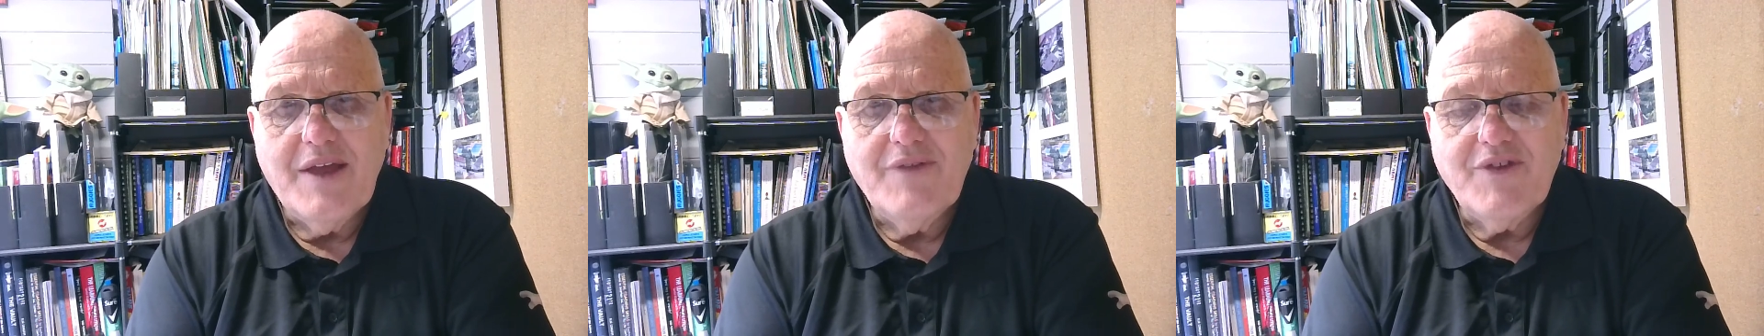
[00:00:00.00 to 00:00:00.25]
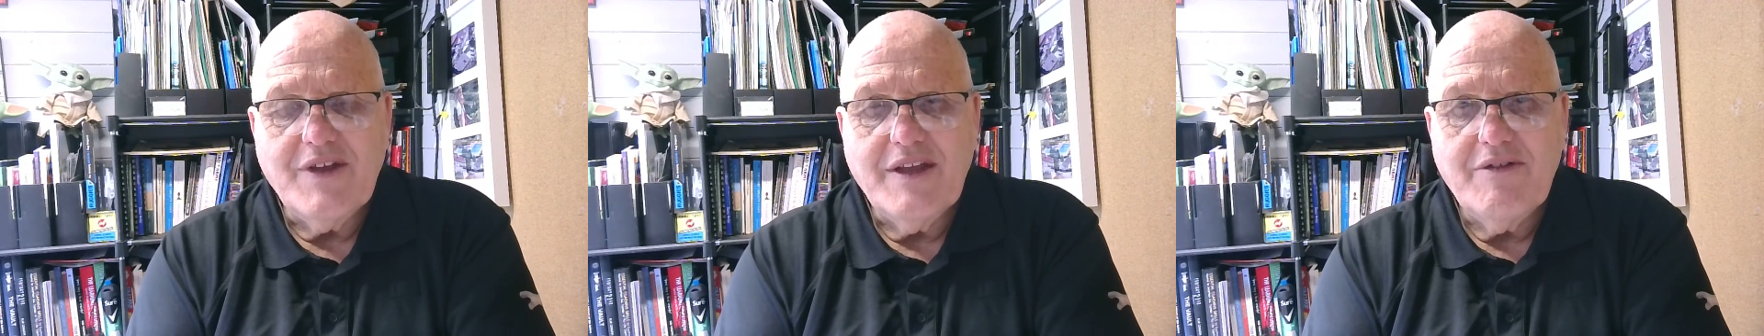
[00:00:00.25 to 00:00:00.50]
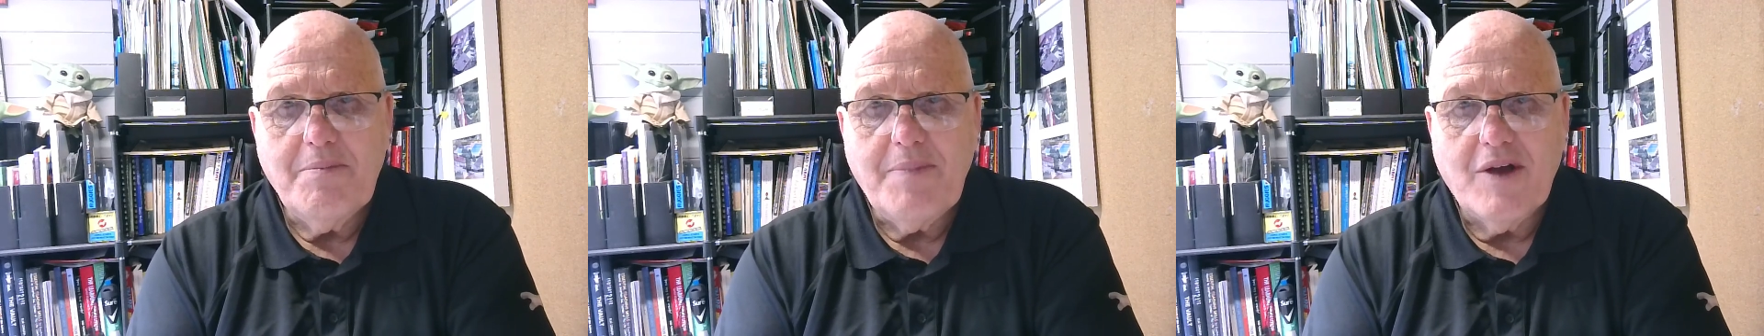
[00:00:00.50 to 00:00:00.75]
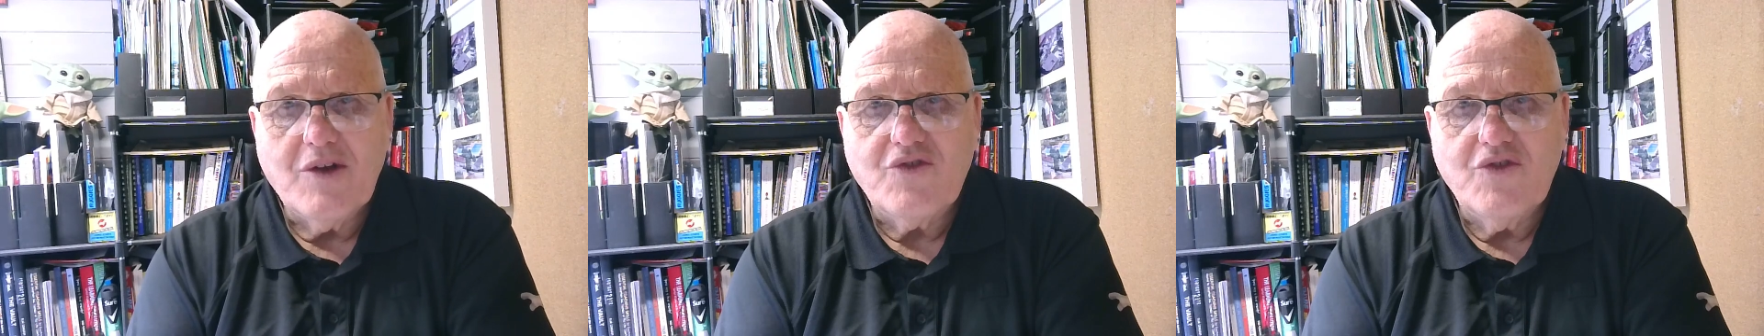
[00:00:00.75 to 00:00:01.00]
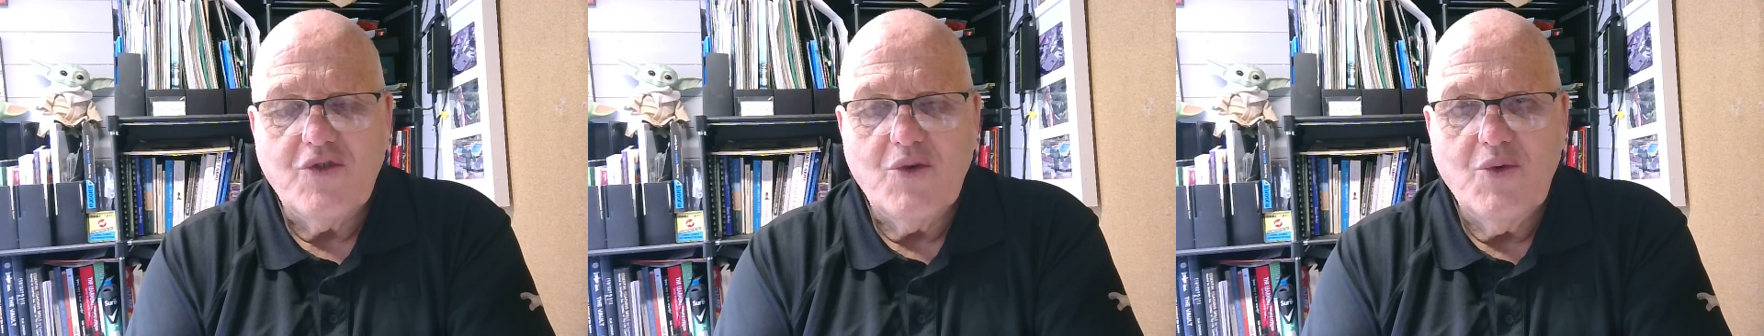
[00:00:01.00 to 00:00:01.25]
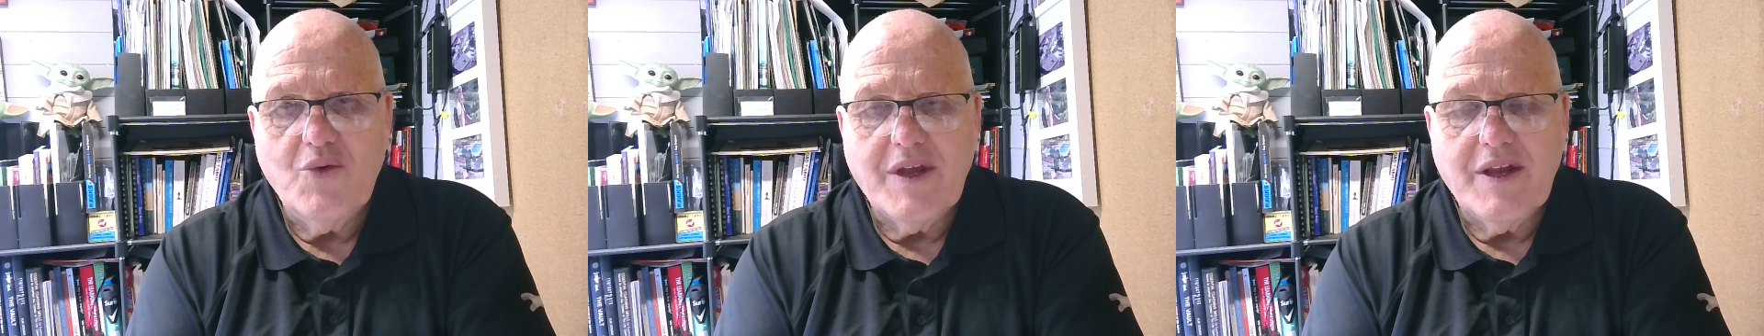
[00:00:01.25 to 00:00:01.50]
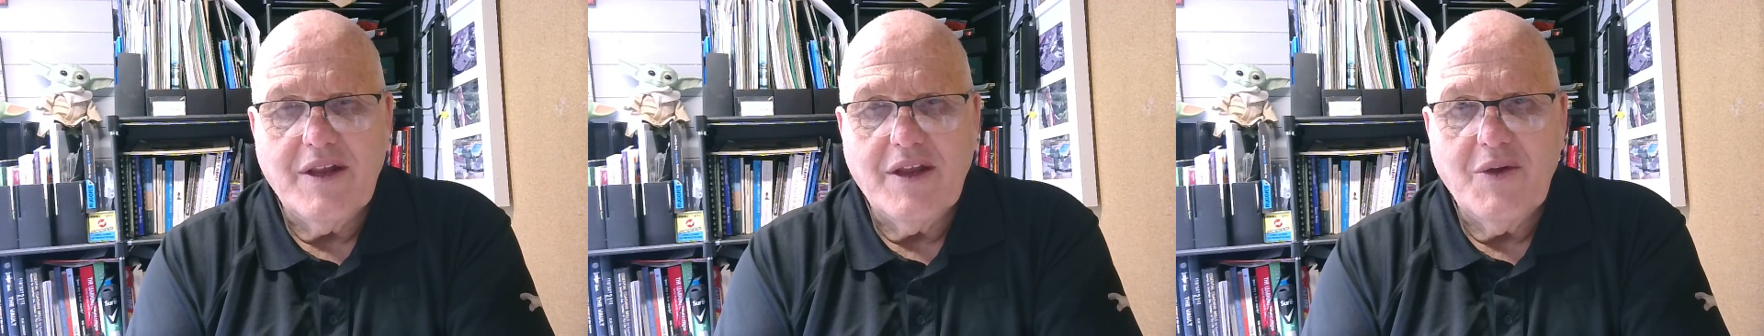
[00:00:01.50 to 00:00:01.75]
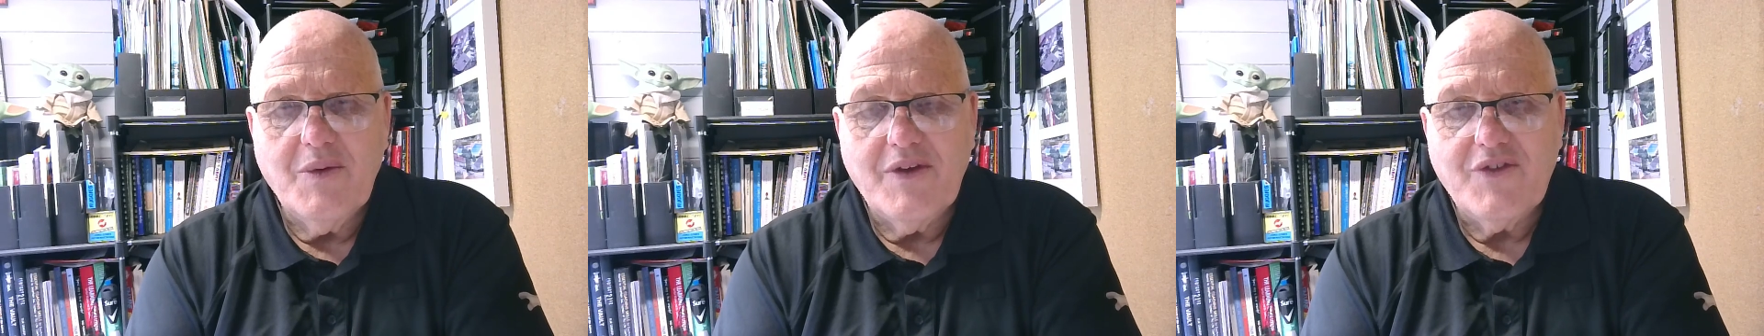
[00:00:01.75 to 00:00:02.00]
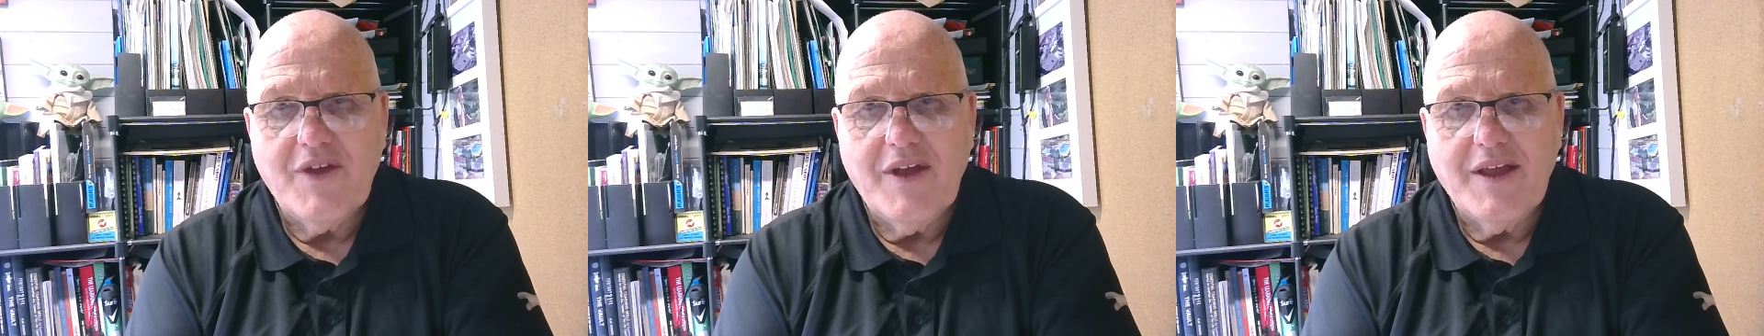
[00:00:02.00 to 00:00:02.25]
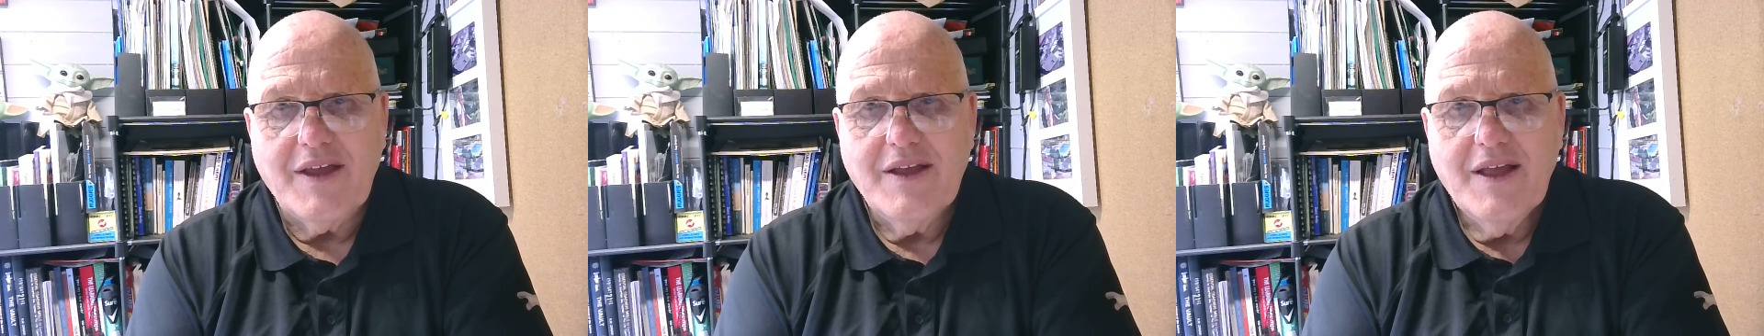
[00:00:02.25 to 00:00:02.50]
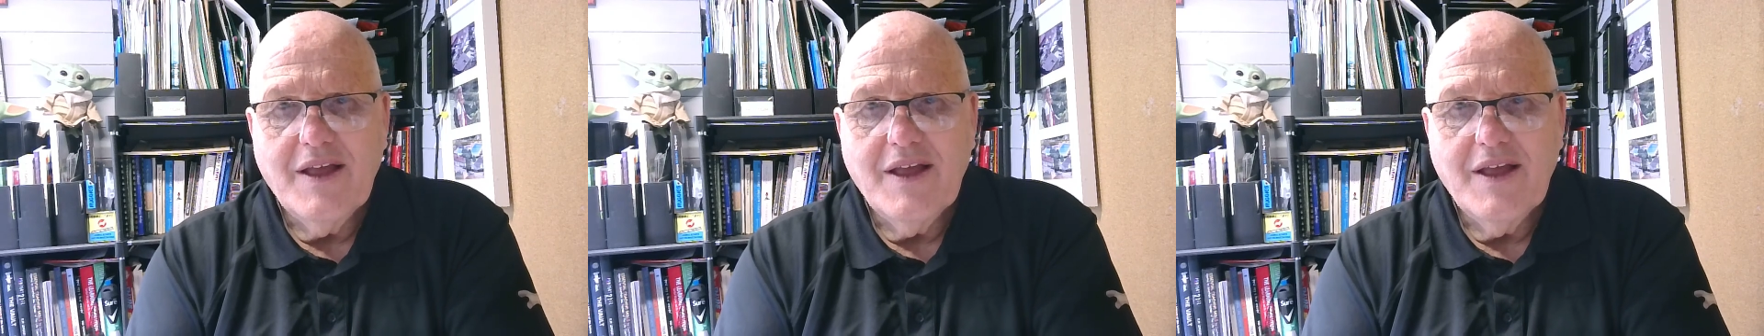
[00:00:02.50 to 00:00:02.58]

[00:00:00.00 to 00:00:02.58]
every year in Punxsutawney in the USA.